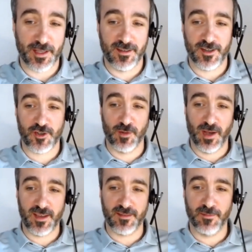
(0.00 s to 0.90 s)
share my
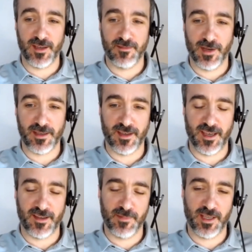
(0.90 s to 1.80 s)

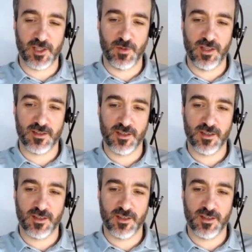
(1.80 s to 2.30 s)
experience.